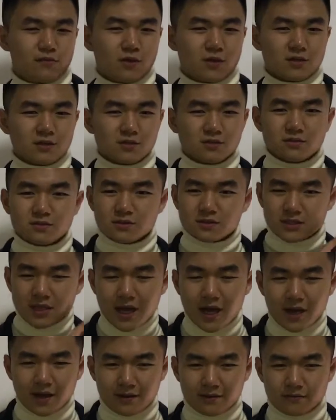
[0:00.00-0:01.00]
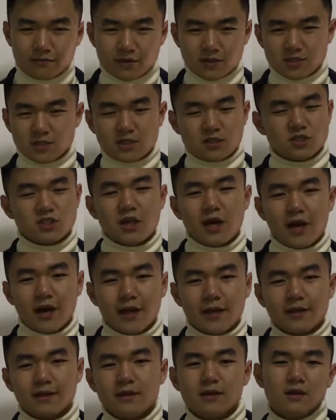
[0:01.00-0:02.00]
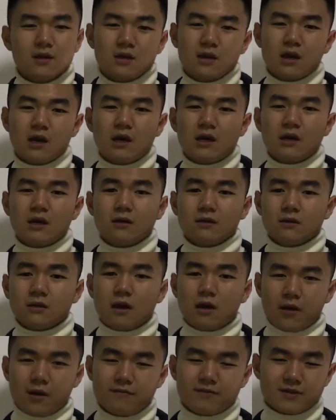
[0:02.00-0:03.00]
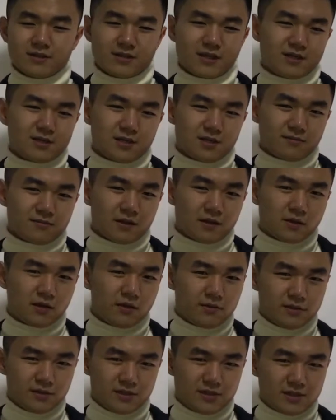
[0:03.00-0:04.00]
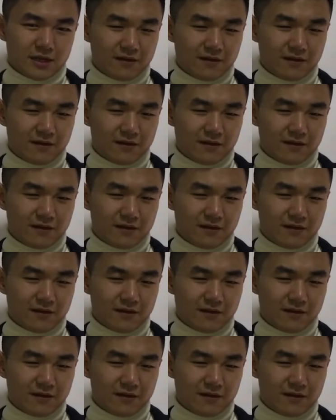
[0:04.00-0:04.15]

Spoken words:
from sunshine. However, there's about only